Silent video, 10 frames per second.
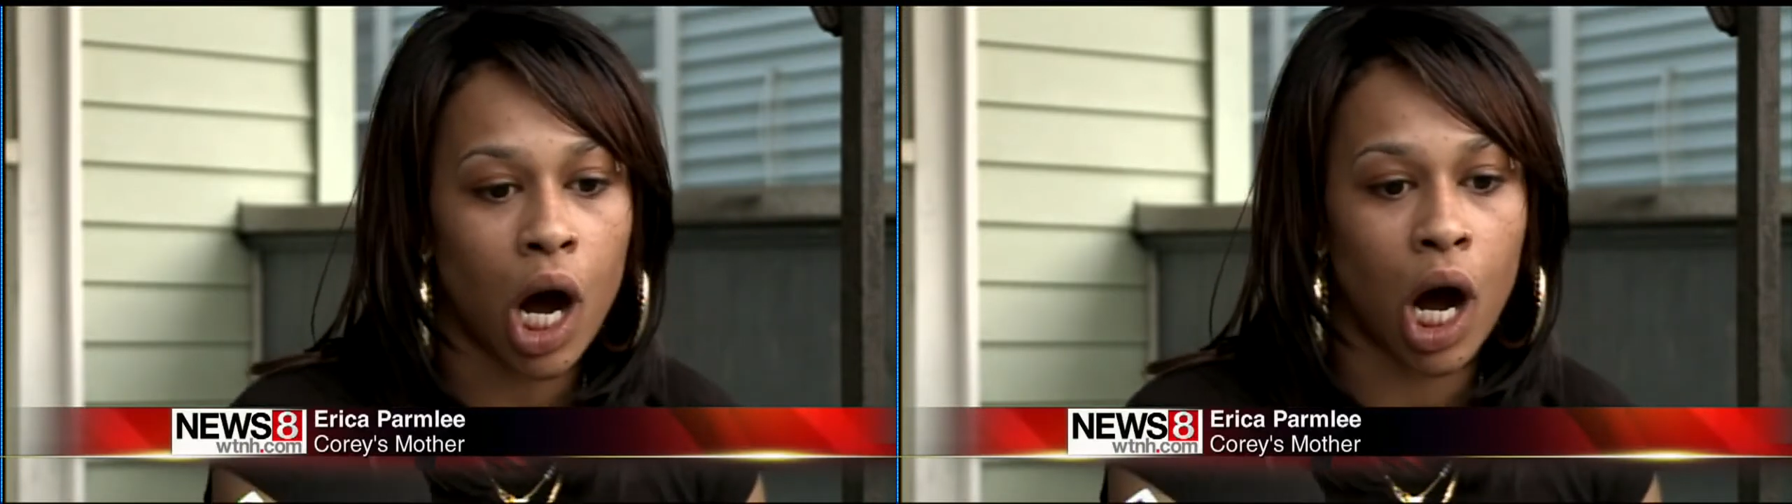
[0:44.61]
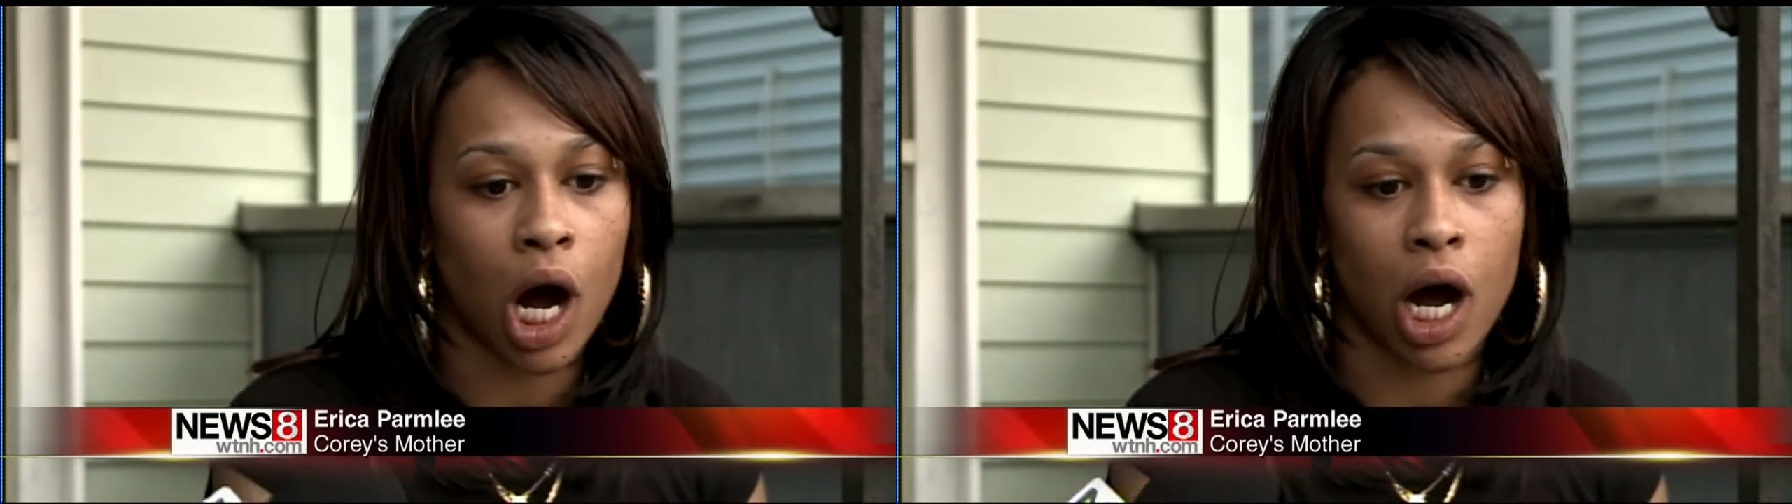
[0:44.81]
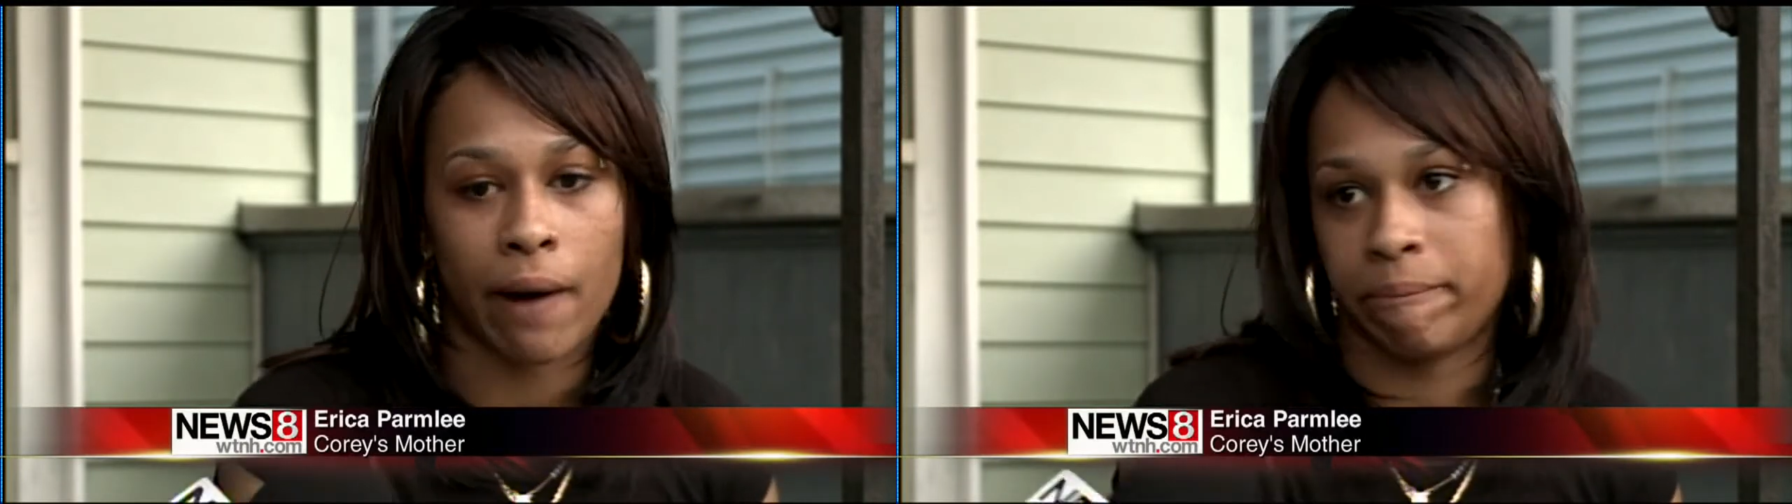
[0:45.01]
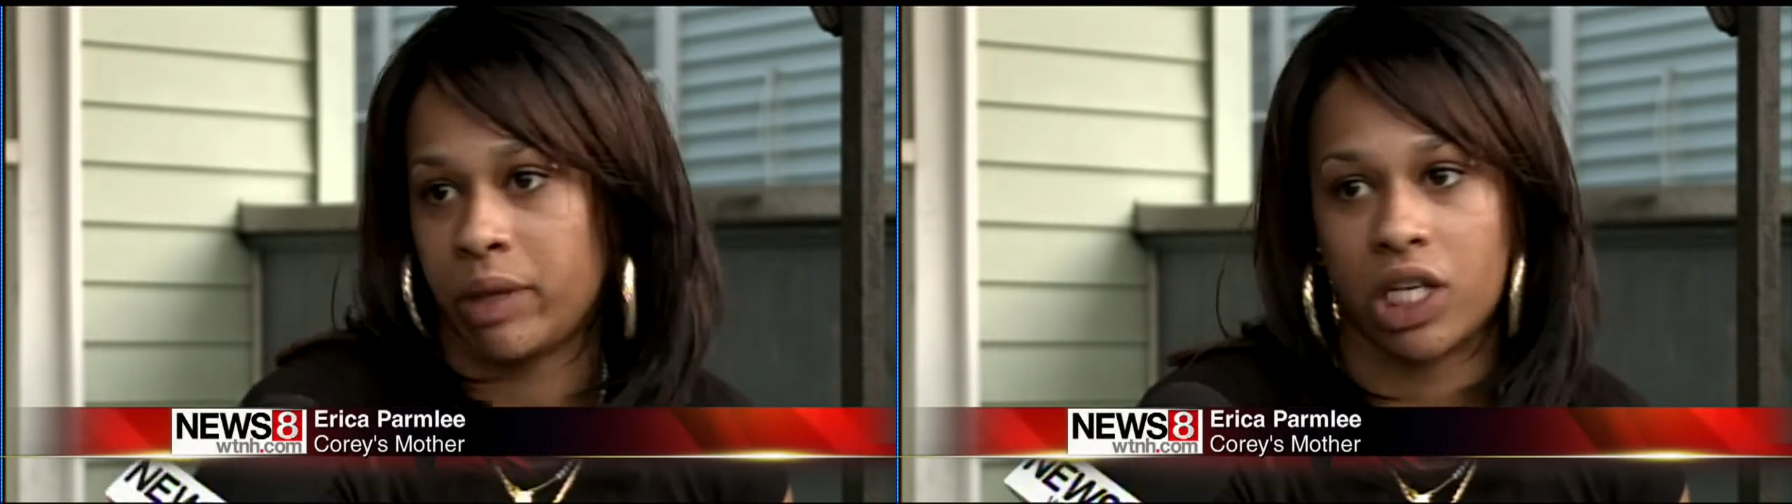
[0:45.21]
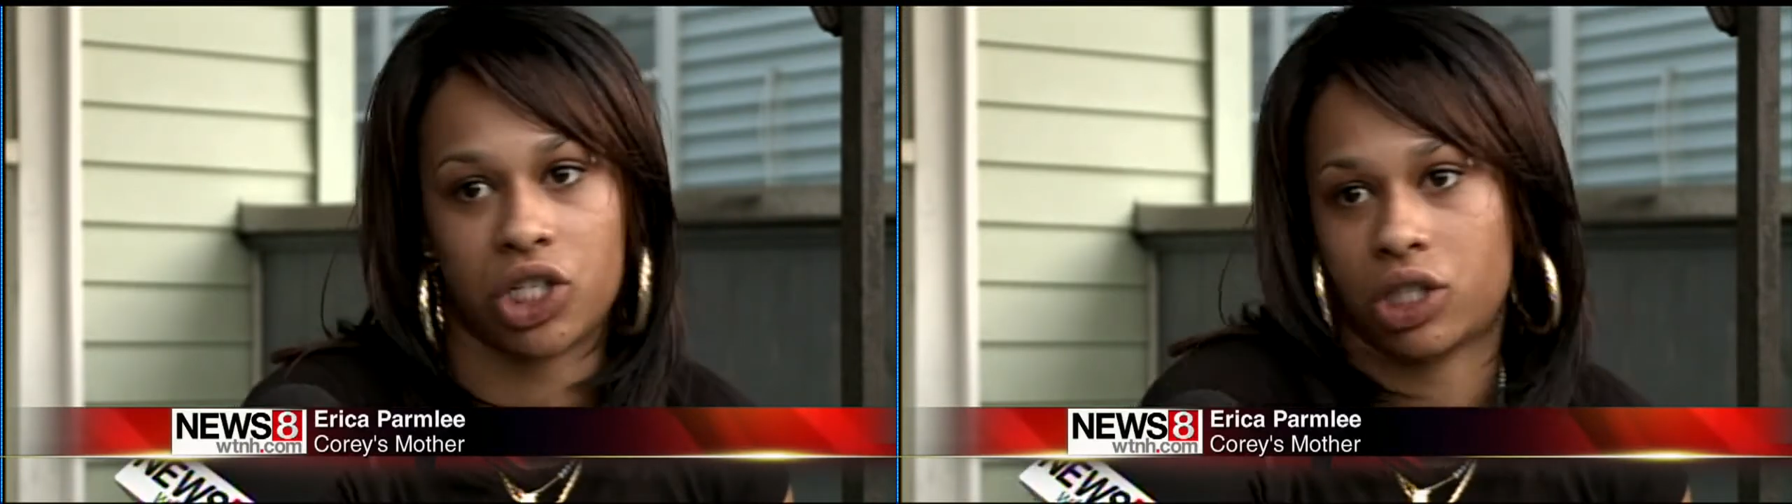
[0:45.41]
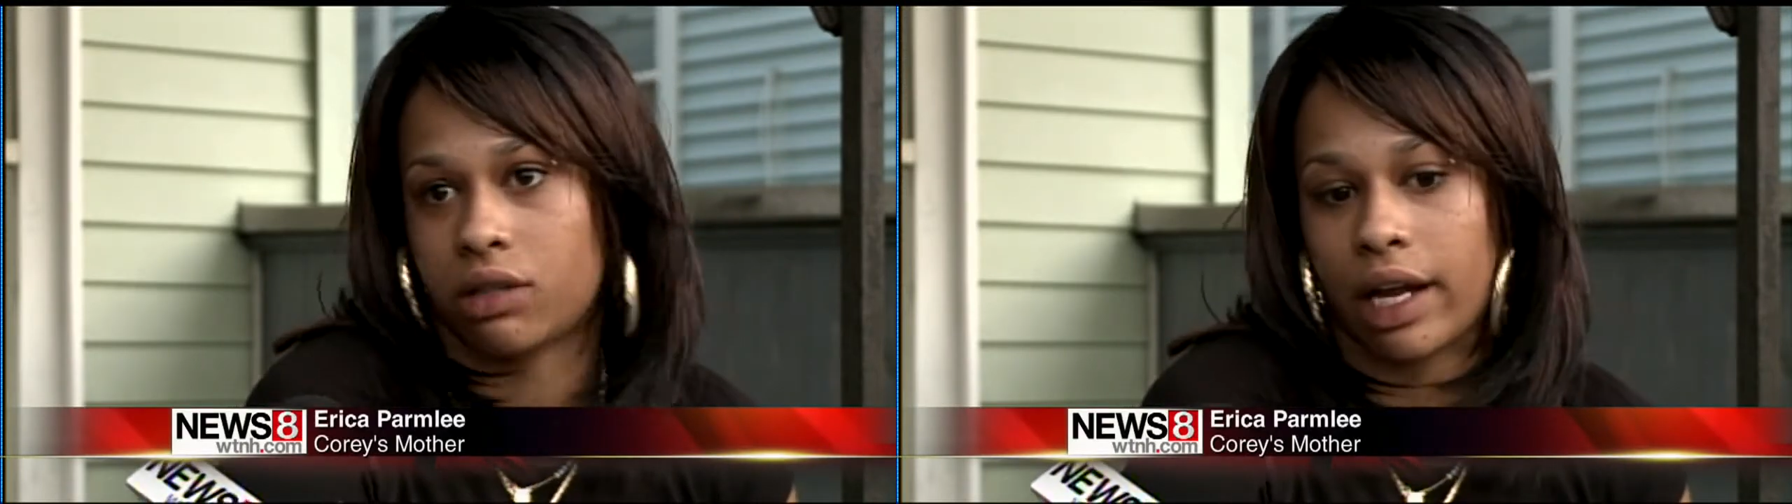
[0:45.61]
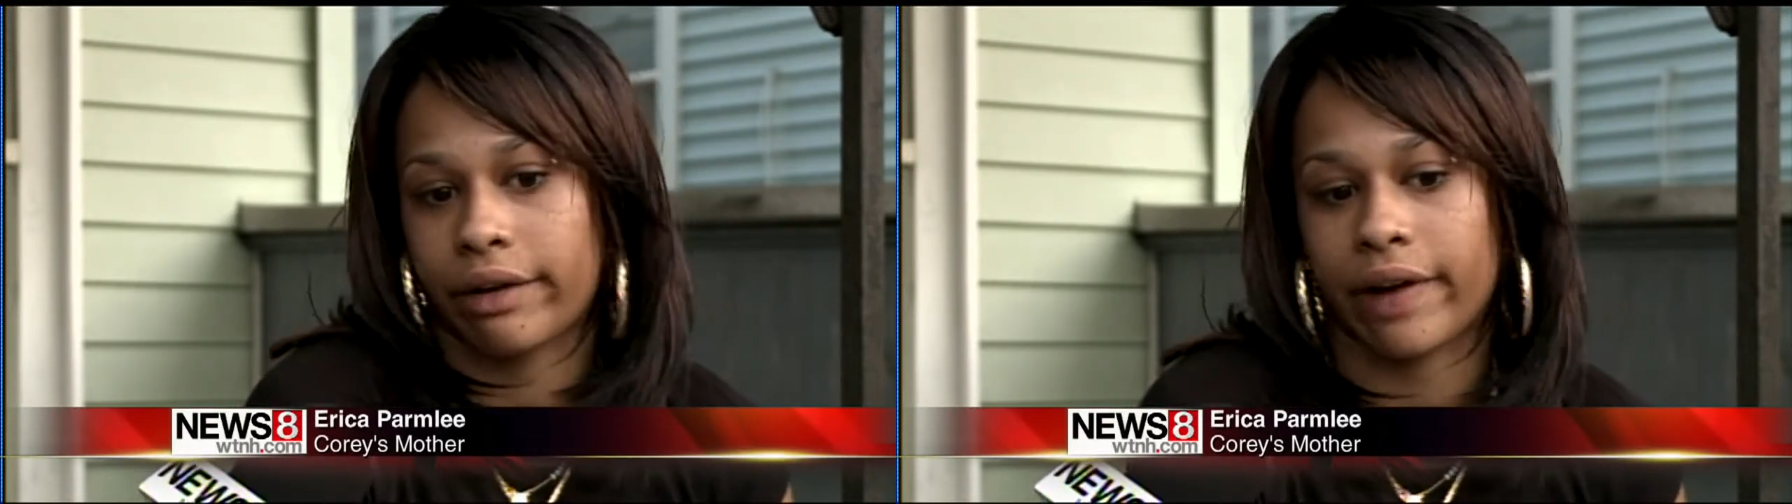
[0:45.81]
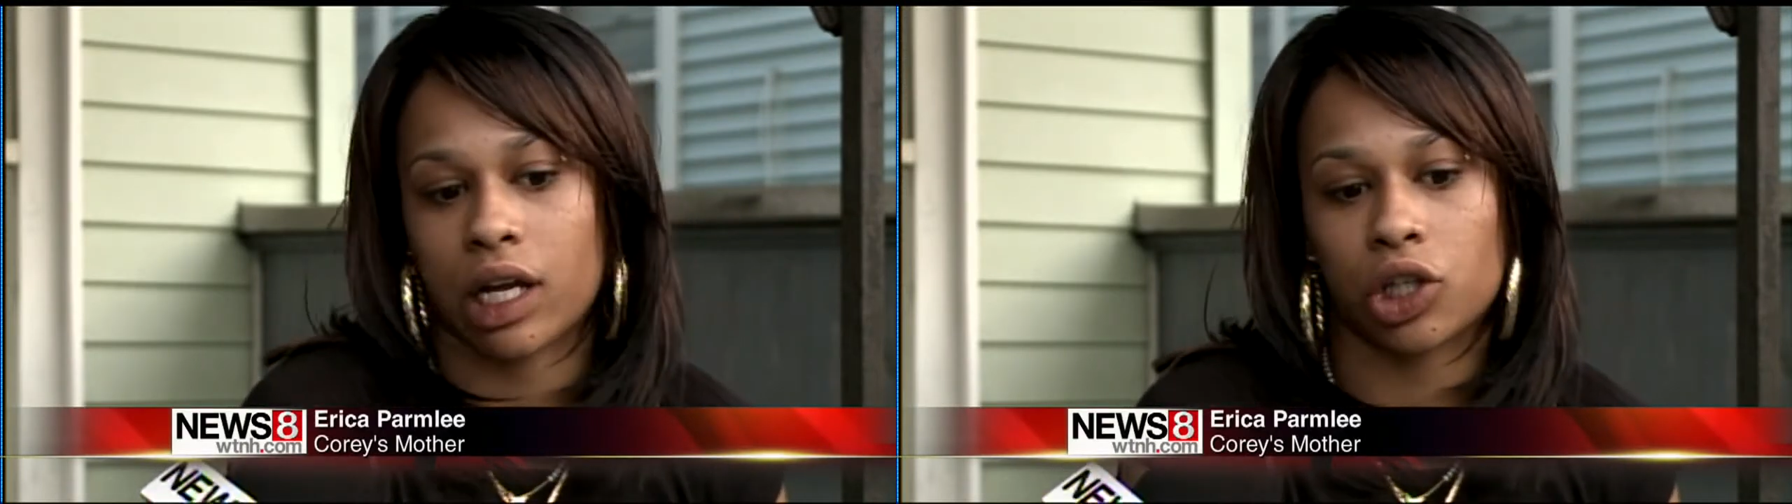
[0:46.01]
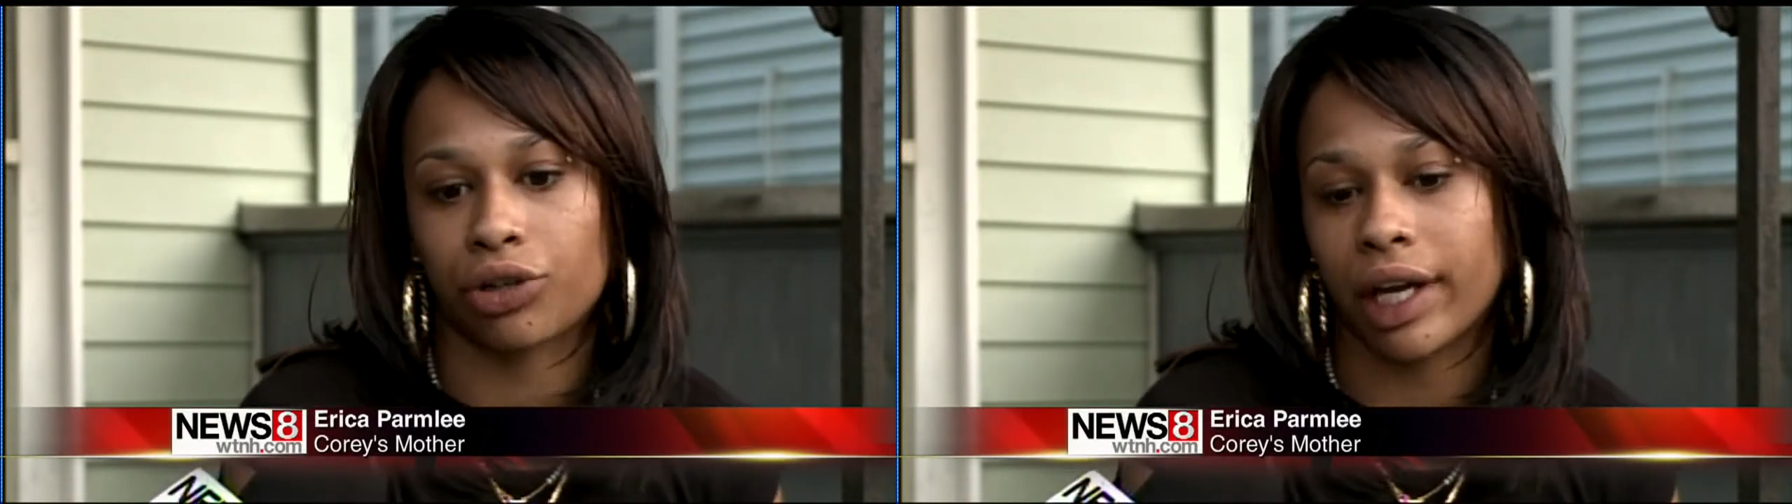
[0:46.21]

Um, he's like a regular